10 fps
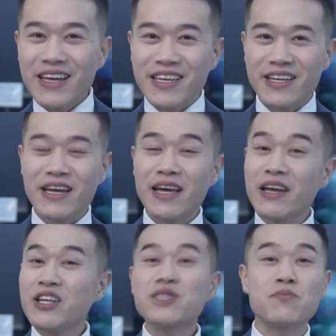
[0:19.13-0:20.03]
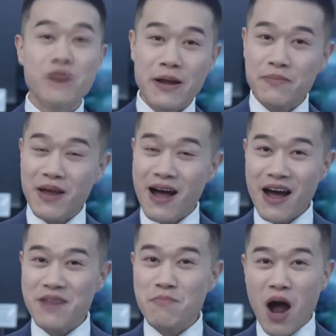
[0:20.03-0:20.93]
yet it is the brain
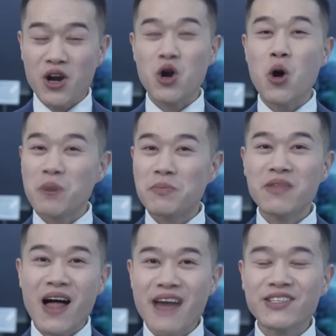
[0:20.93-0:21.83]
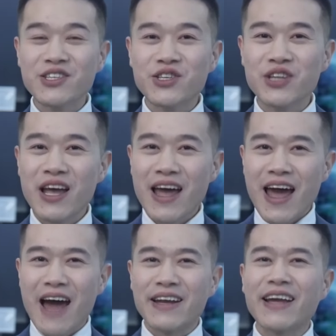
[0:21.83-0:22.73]
behind modern home appliances
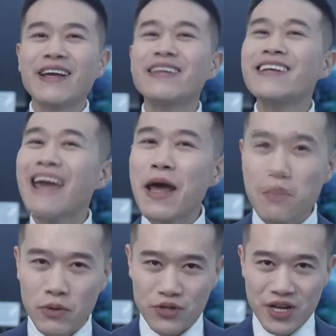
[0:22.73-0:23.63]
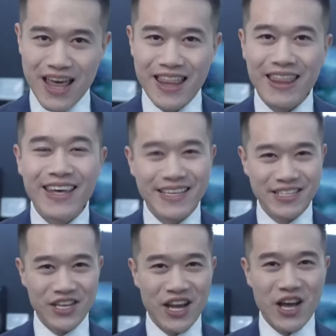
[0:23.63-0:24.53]
and it enables this